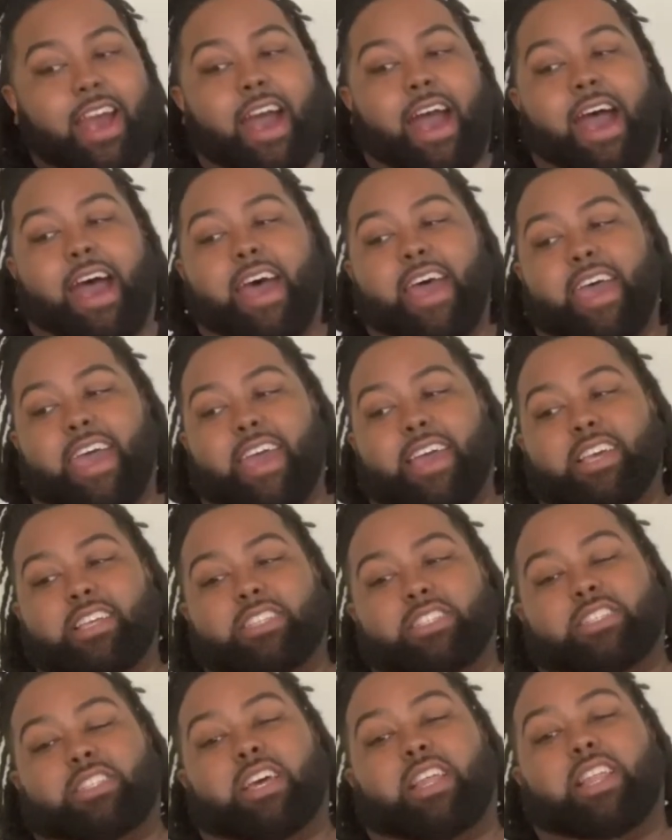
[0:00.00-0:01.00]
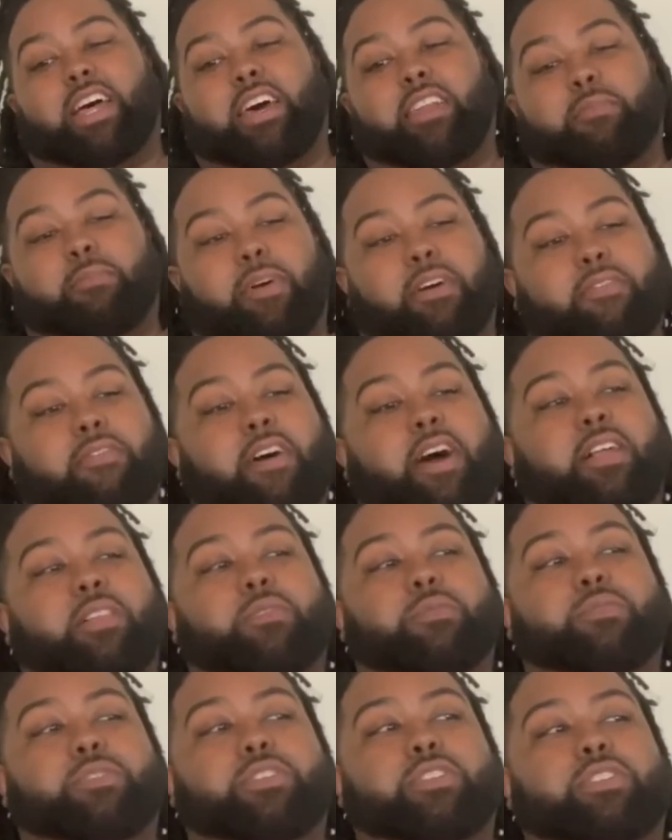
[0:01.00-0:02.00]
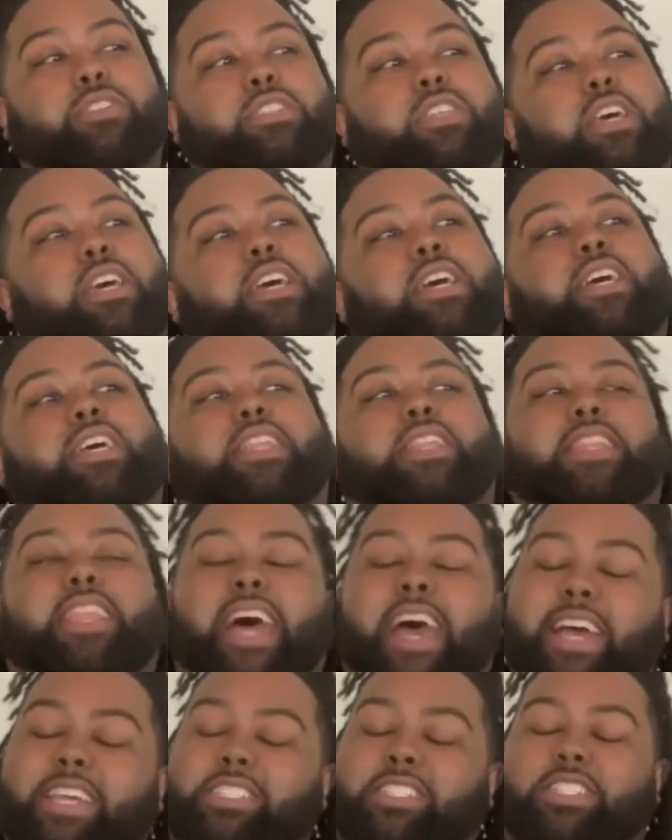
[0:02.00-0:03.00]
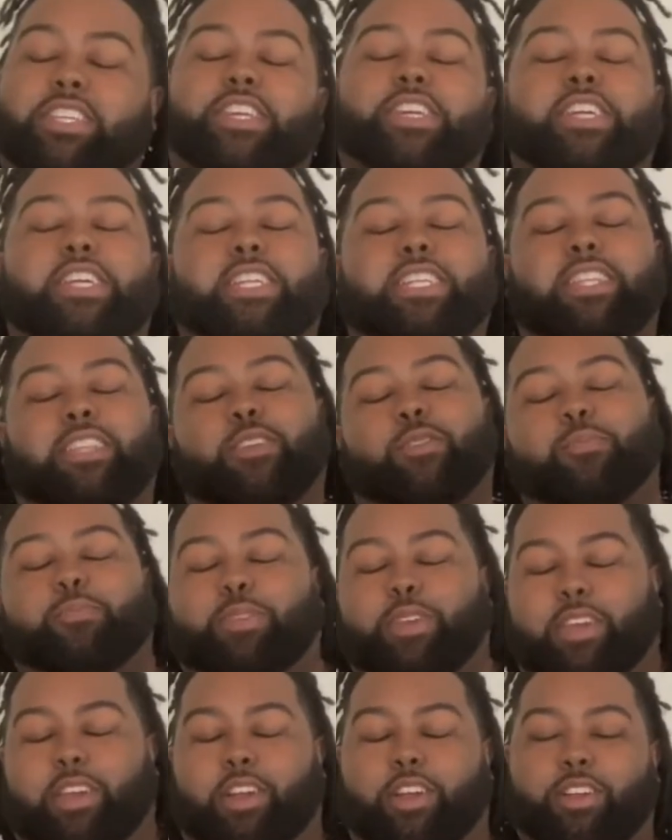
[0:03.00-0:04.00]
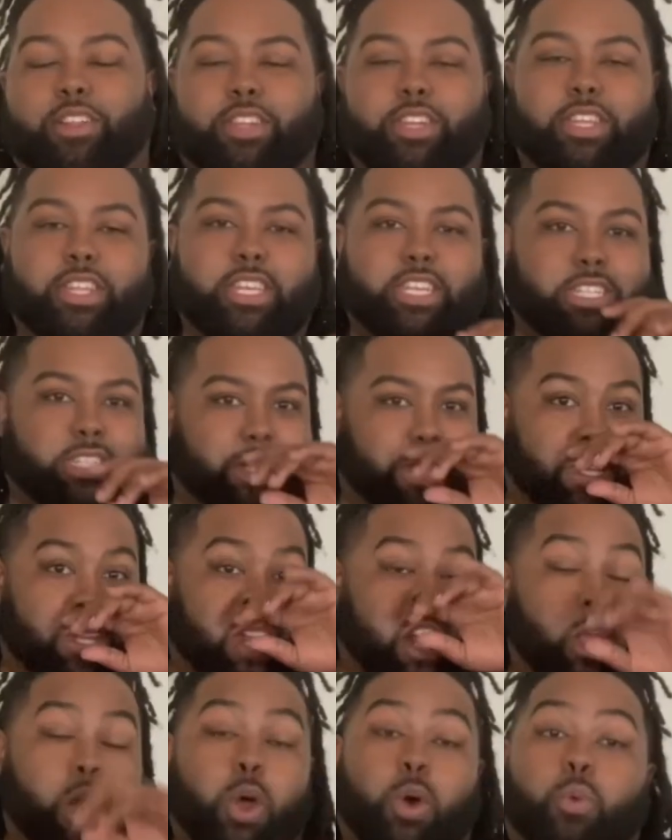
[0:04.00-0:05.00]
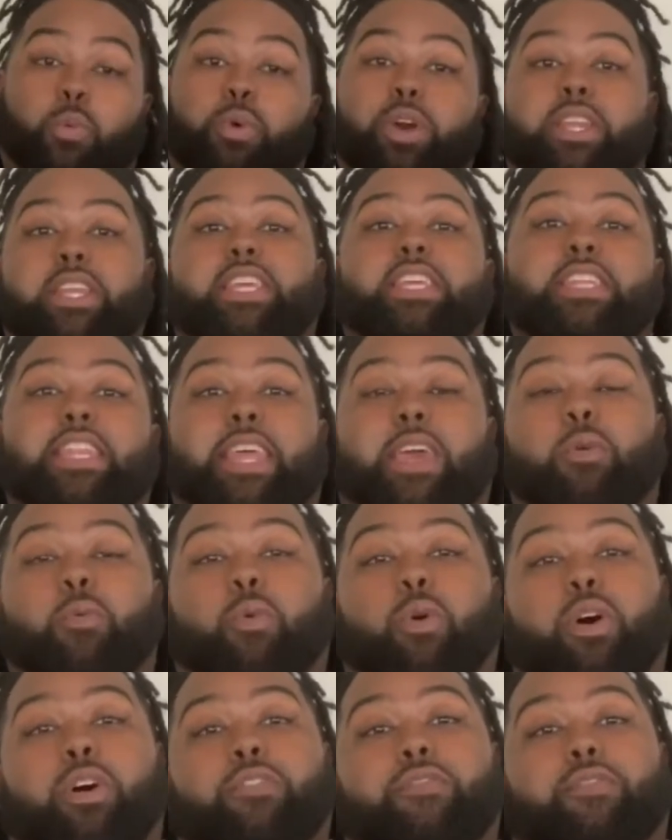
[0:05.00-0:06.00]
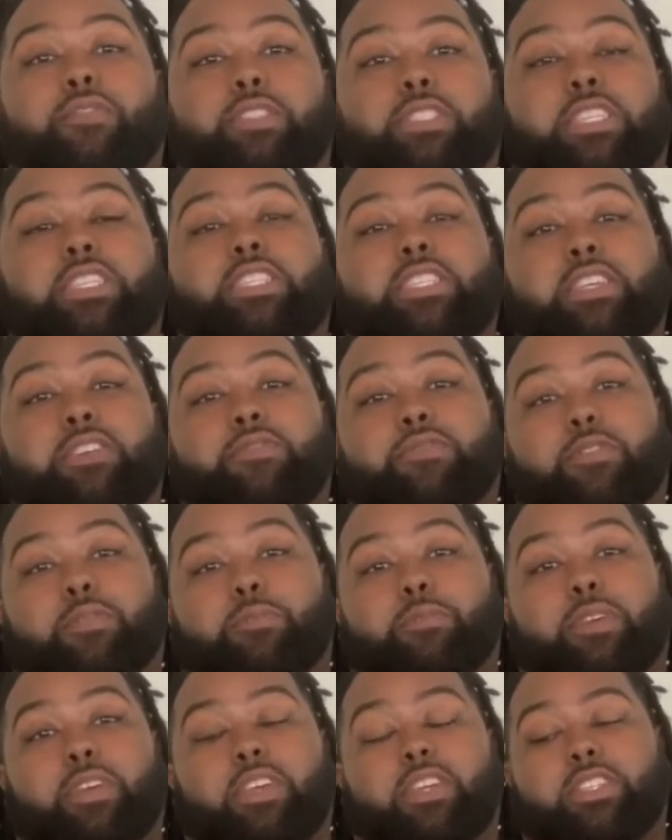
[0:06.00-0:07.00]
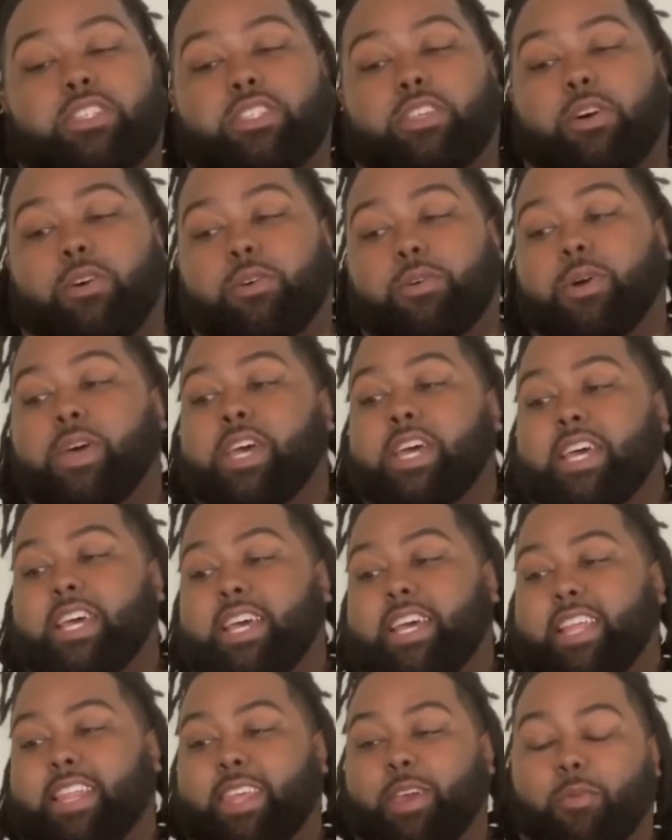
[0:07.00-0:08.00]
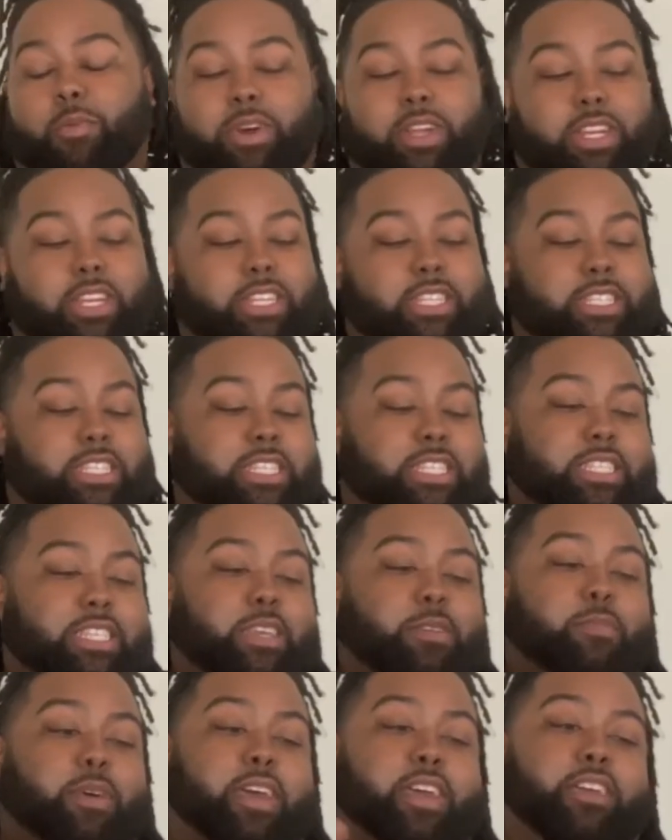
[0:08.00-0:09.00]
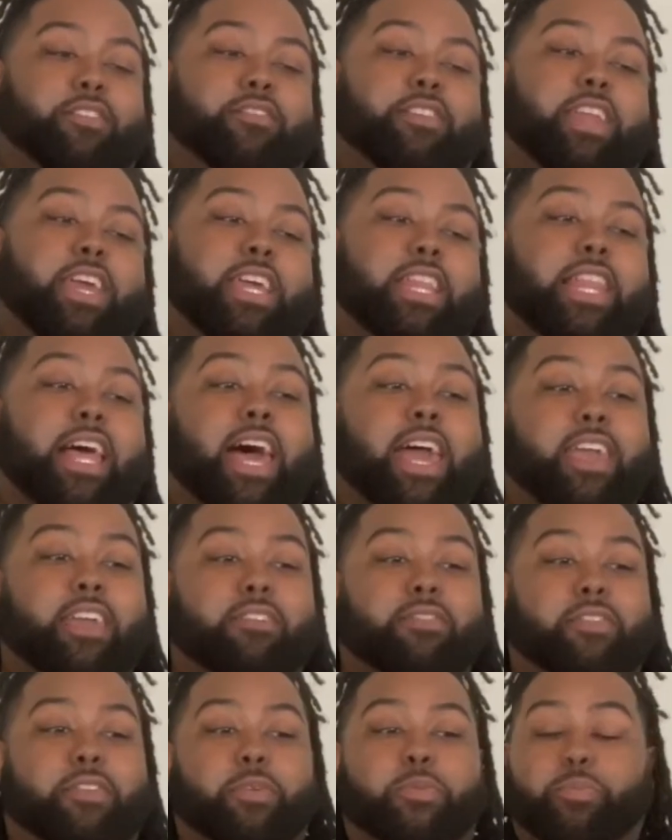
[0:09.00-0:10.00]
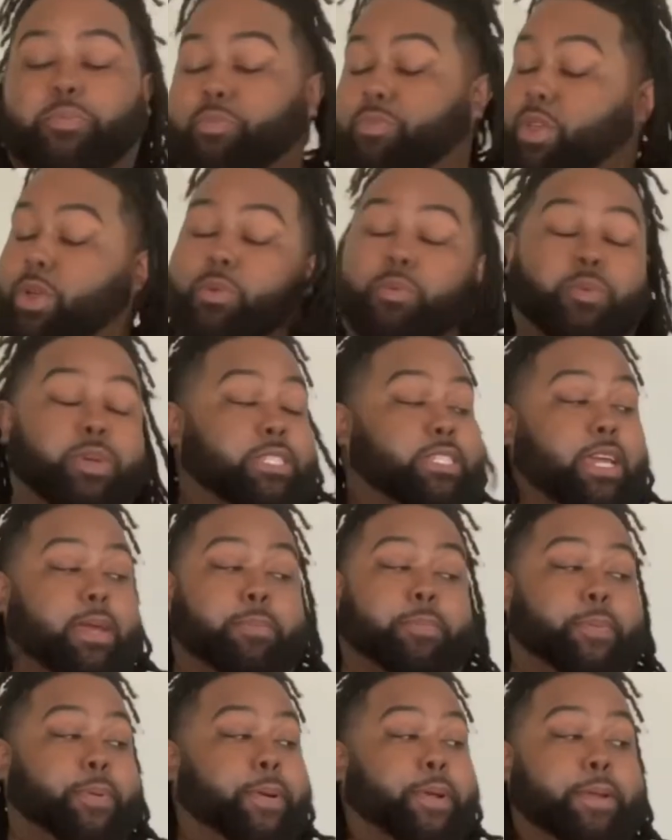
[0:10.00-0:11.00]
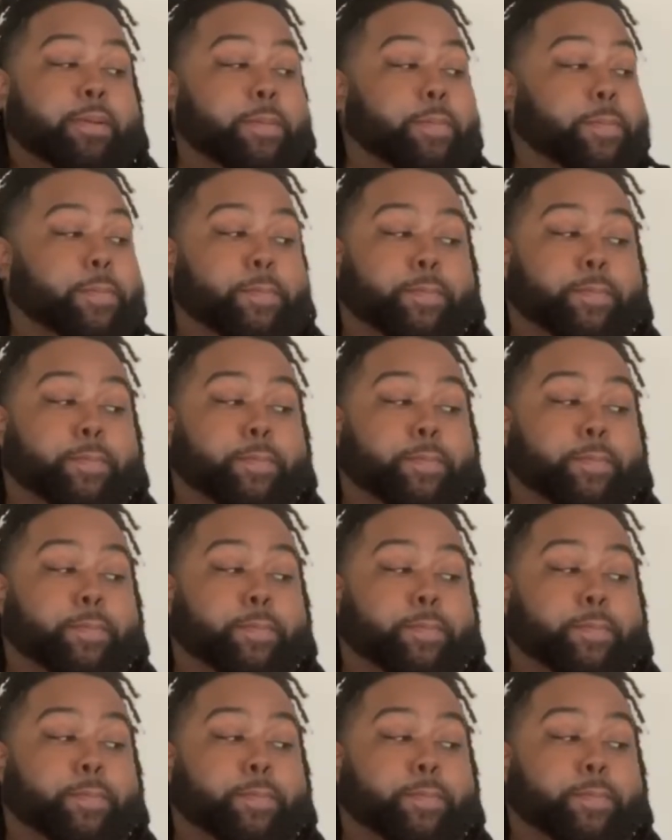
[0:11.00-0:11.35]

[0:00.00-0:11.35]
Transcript: I asked a lot of my followers last year and a little bit earlier this year, what did they want to see from me? So they wanted to see my everyday life, which I probably